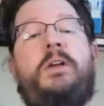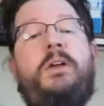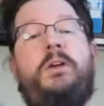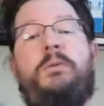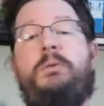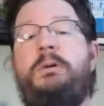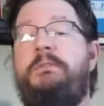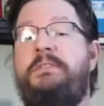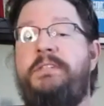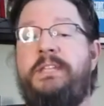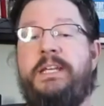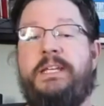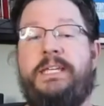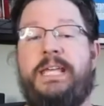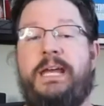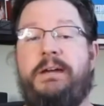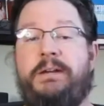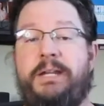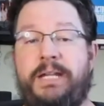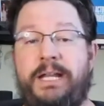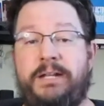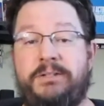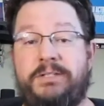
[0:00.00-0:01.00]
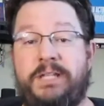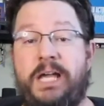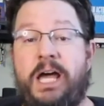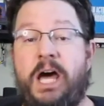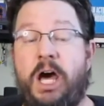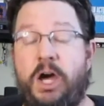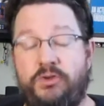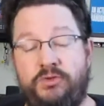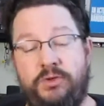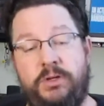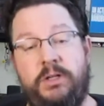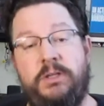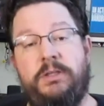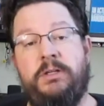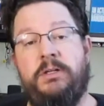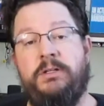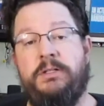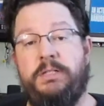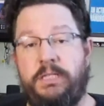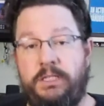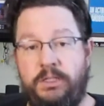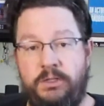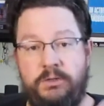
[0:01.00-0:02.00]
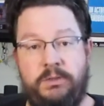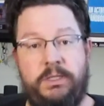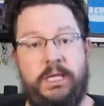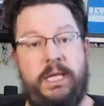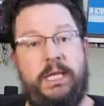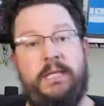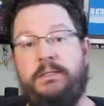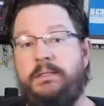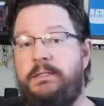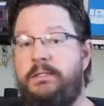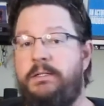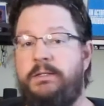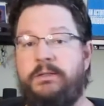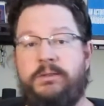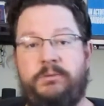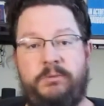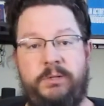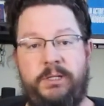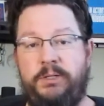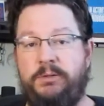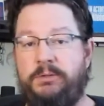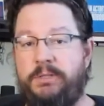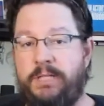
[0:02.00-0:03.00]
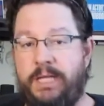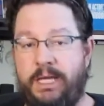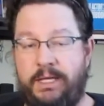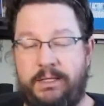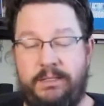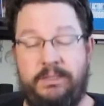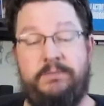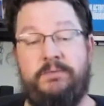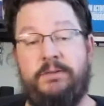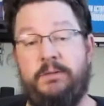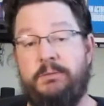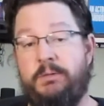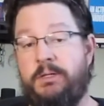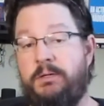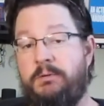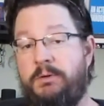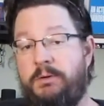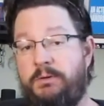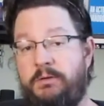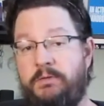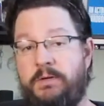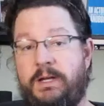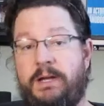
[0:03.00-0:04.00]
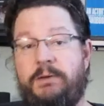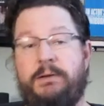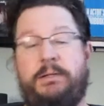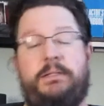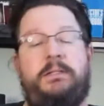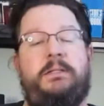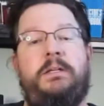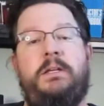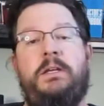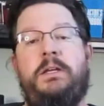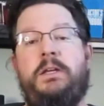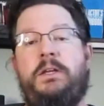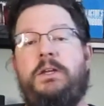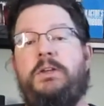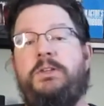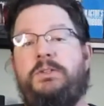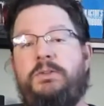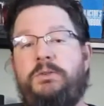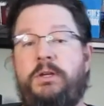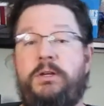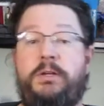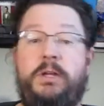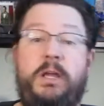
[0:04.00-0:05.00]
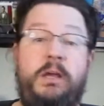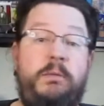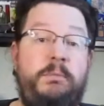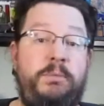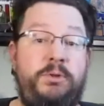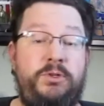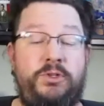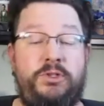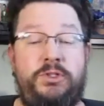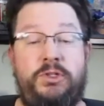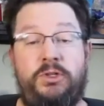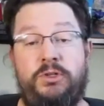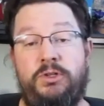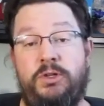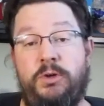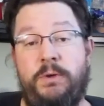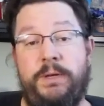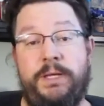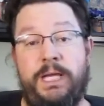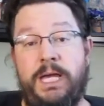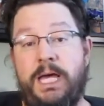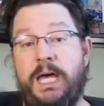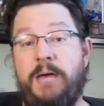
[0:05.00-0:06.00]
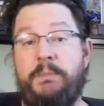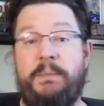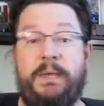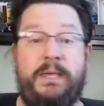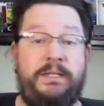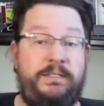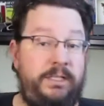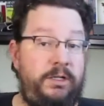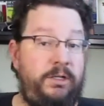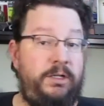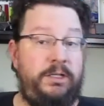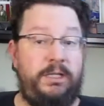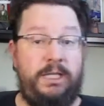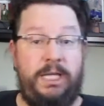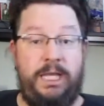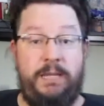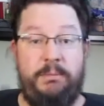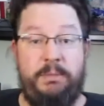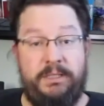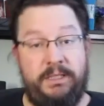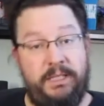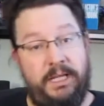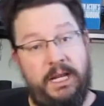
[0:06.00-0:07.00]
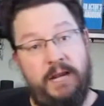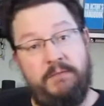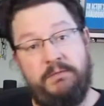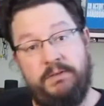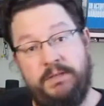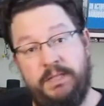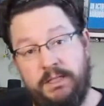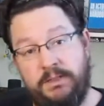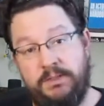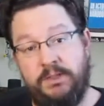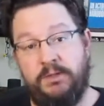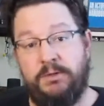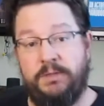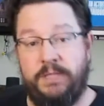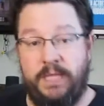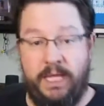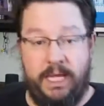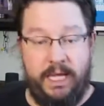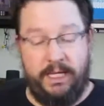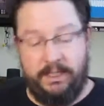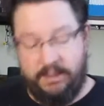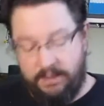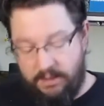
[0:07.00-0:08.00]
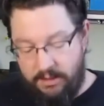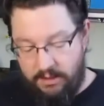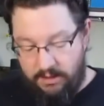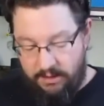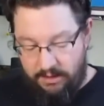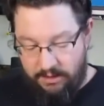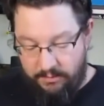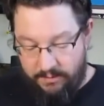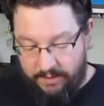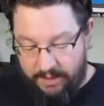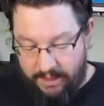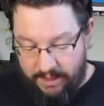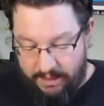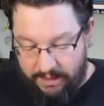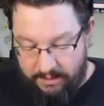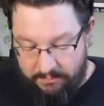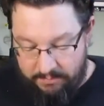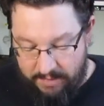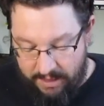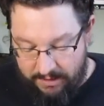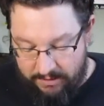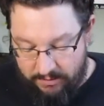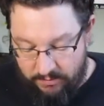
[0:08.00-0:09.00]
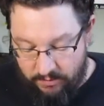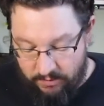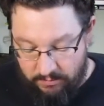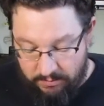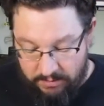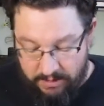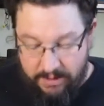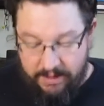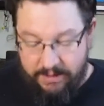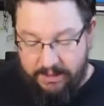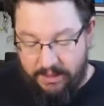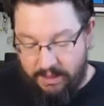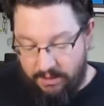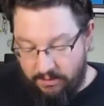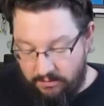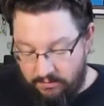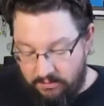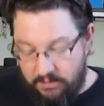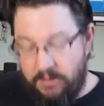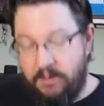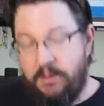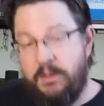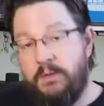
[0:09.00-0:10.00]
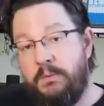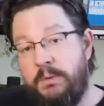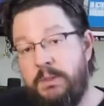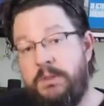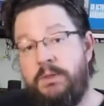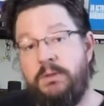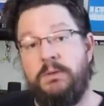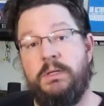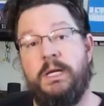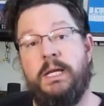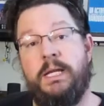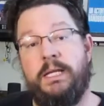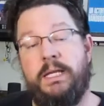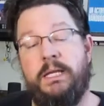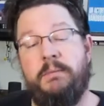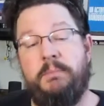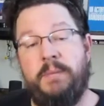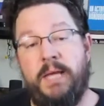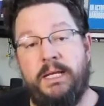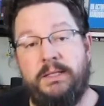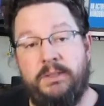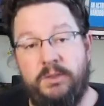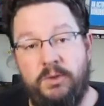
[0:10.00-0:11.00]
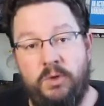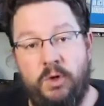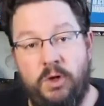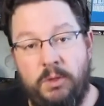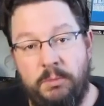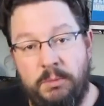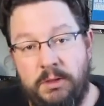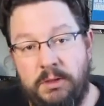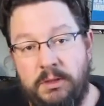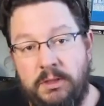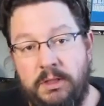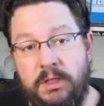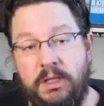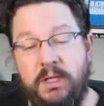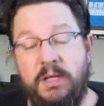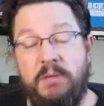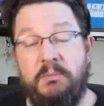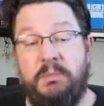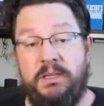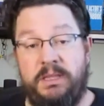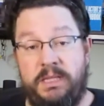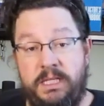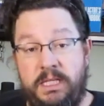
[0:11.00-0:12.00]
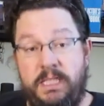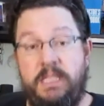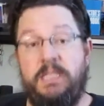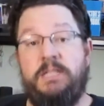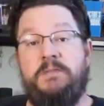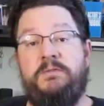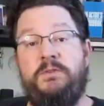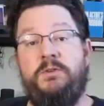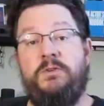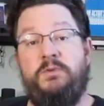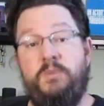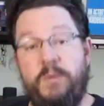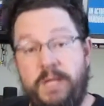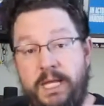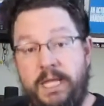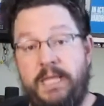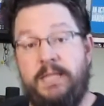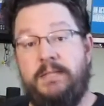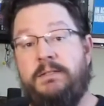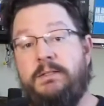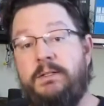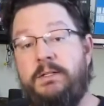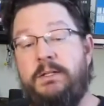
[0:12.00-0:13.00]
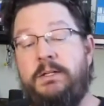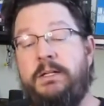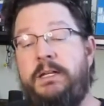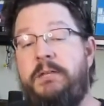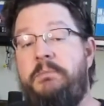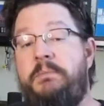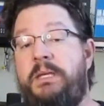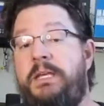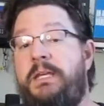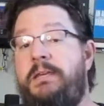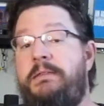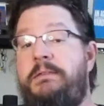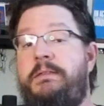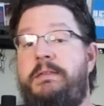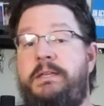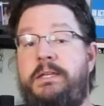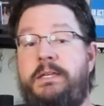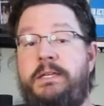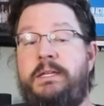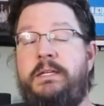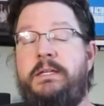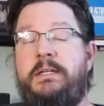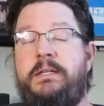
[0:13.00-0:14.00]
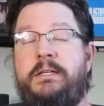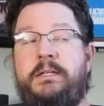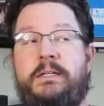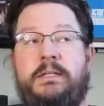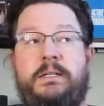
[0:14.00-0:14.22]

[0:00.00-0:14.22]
Riverside County announced 113 new cases and 3 new deaths from coronavirus. So their numbers are still going up as they're claiming that everything's okay. We got to get back to normal. Now, we do got to get back to normal. But these few weeks are going to be